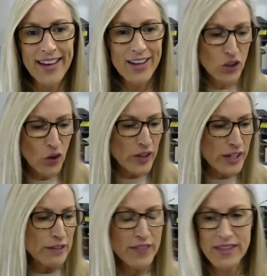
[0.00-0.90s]
You're not
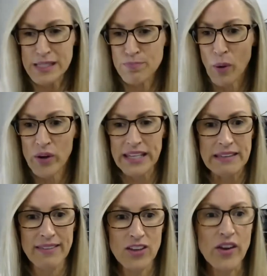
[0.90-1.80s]
even this body
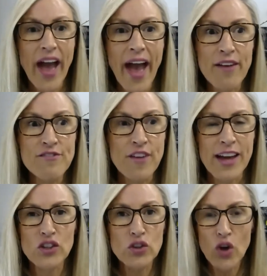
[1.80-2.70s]
that you have,
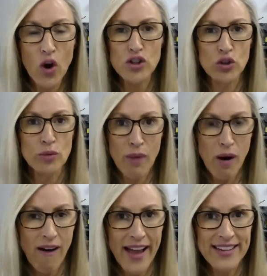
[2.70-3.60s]
and you're not your
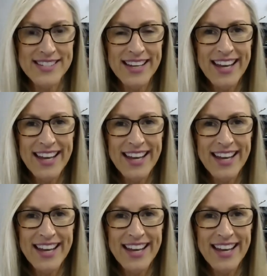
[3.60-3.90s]
mind.